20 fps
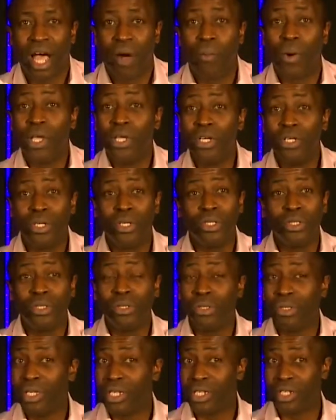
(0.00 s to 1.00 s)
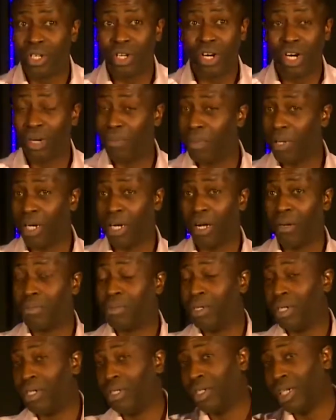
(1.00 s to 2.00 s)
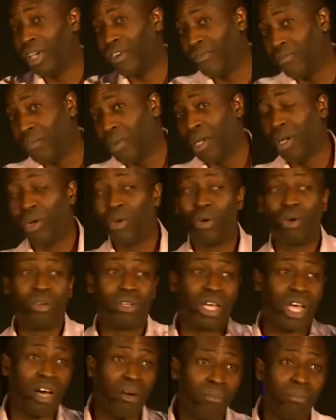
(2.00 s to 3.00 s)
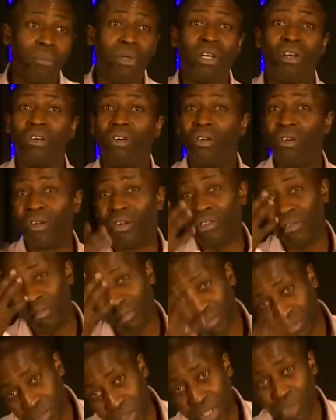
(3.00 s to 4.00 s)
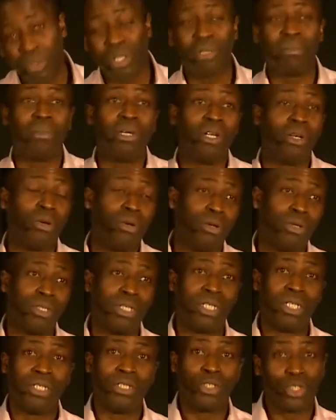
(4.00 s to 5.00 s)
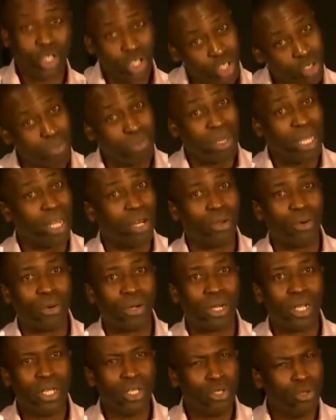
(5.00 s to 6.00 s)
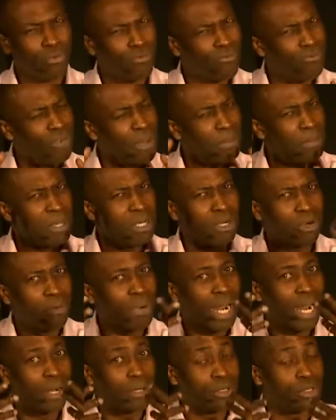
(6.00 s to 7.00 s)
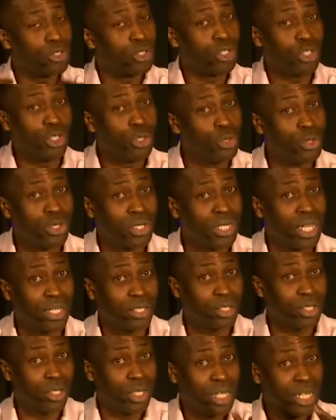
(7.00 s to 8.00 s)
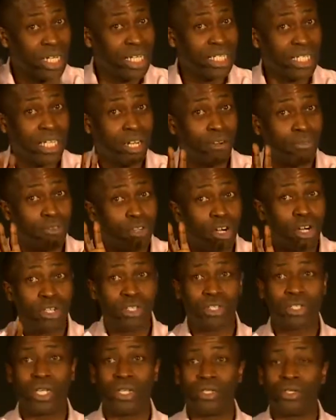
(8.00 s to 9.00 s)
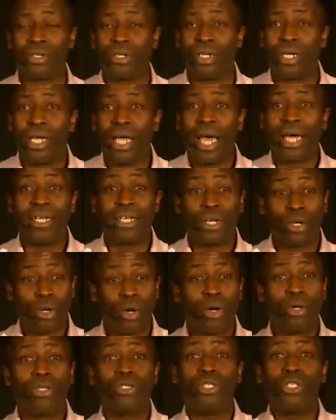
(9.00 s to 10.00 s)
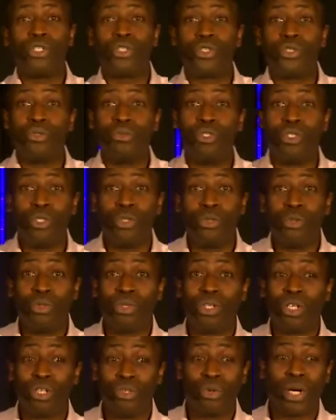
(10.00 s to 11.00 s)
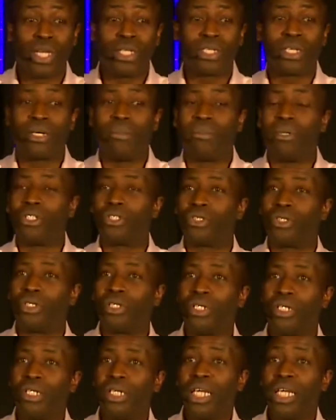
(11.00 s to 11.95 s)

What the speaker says: And when you don't do this, God becomes a give me, Lord, help me, Lord, be with me, Lord, just me, Lord. You flip it around to you-centered instead of God-centered. And he called you to do the Great Commission.